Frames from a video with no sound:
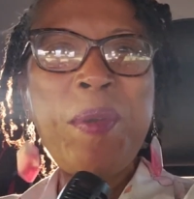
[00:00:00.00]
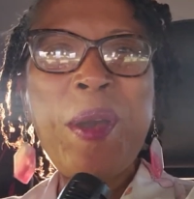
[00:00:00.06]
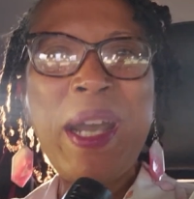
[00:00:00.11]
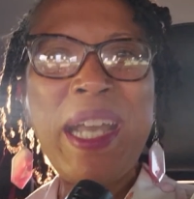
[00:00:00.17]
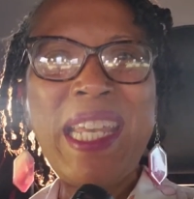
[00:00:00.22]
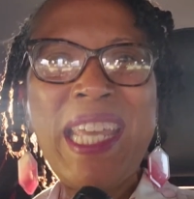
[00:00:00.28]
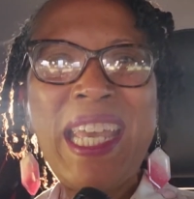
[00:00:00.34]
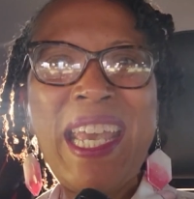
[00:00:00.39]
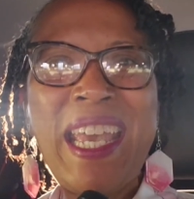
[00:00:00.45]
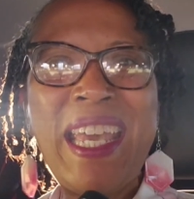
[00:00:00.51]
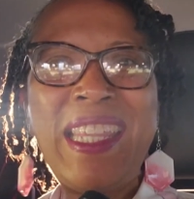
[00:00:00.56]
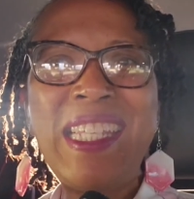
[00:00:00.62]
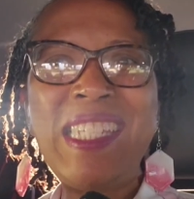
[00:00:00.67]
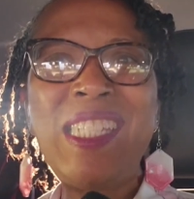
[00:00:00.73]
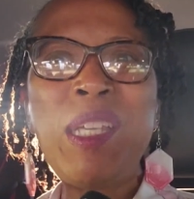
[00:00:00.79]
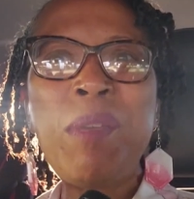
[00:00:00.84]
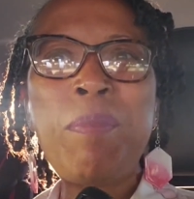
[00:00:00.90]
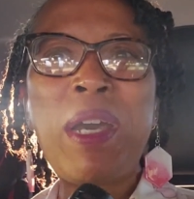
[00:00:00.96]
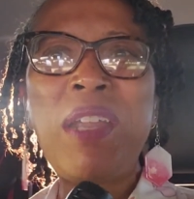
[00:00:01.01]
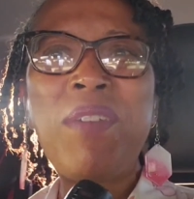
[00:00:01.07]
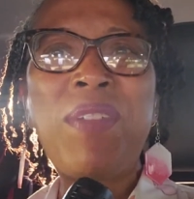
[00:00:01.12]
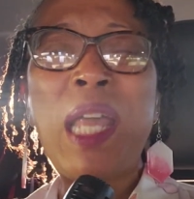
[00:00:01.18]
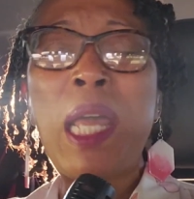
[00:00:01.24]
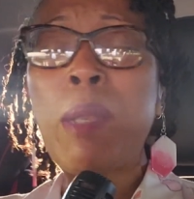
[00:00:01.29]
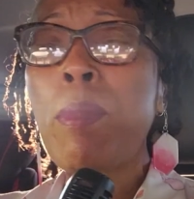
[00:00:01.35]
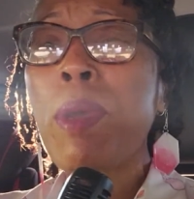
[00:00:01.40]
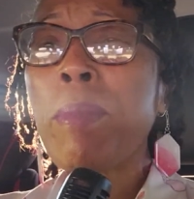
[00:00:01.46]
morning, this is
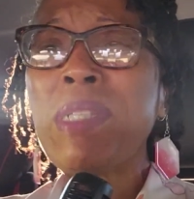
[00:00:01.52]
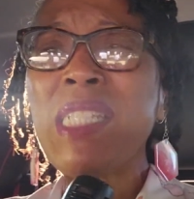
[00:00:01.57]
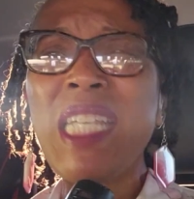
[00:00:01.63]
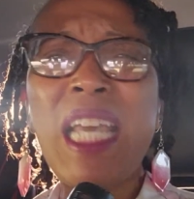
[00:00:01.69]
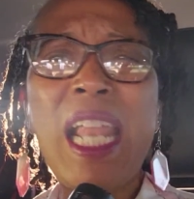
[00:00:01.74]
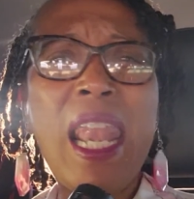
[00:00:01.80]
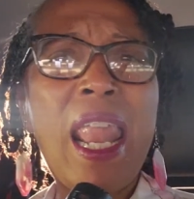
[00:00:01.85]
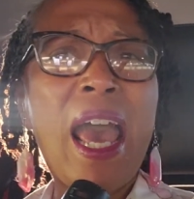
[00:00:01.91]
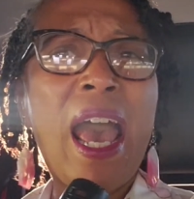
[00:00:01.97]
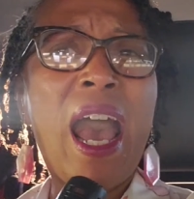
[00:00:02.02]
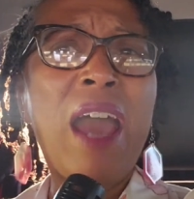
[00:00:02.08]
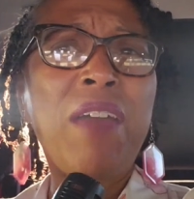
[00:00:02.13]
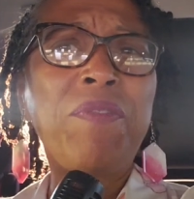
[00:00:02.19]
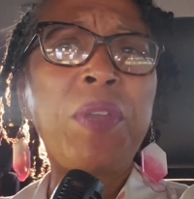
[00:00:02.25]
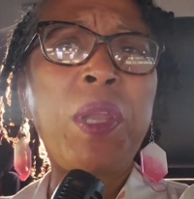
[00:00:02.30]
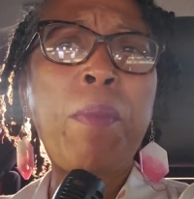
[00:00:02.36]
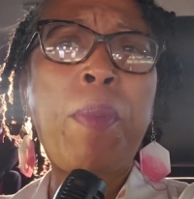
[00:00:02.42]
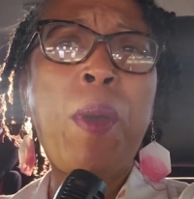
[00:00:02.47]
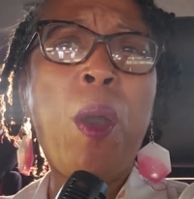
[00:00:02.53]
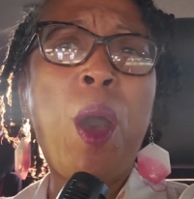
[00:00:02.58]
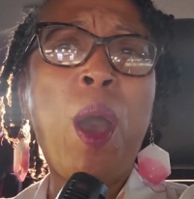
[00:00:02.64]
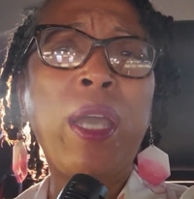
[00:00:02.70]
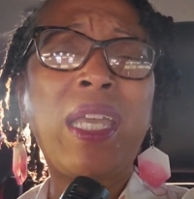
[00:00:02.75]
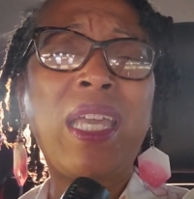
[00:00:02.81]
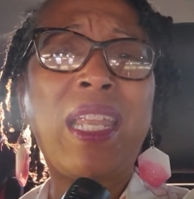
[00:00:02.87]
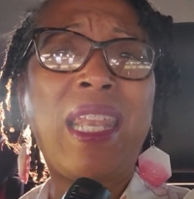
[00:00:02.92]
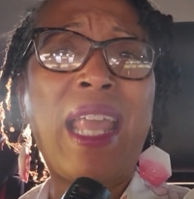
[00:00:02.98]
Gbutterfly and I'm coming to you live from the
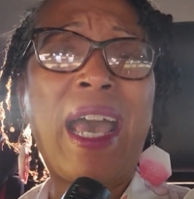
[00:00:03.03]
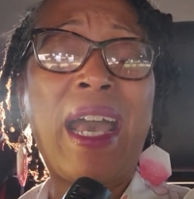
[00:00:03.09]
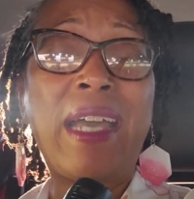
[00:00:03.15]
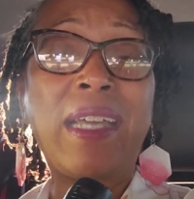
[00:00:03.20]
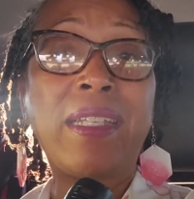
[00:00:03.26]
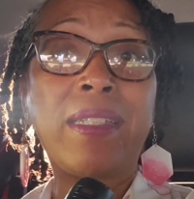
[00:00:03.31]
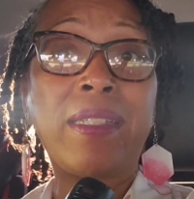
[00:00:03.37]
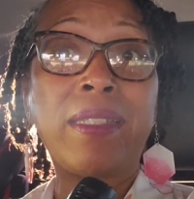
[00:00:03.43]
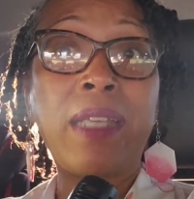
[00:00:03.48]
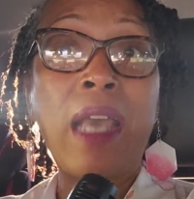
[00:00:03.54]
parking lot.